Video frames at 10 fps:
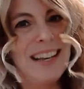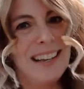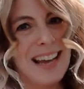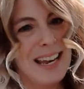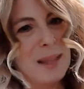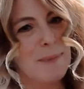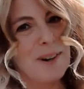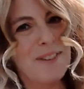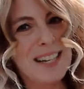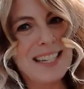kind of the
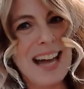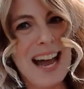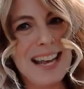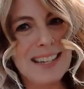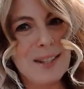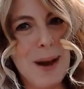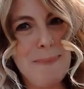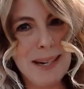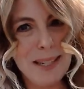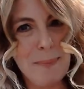perfect size. So I
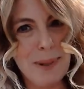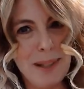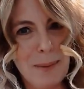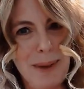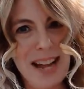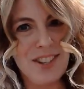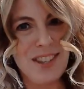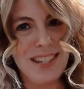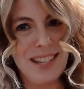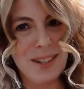picked up a little batch of
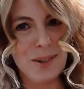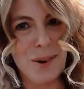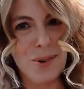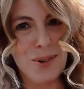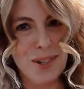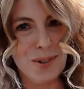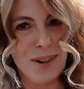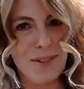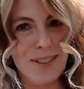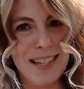these at the grocery store
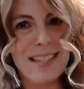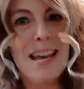for this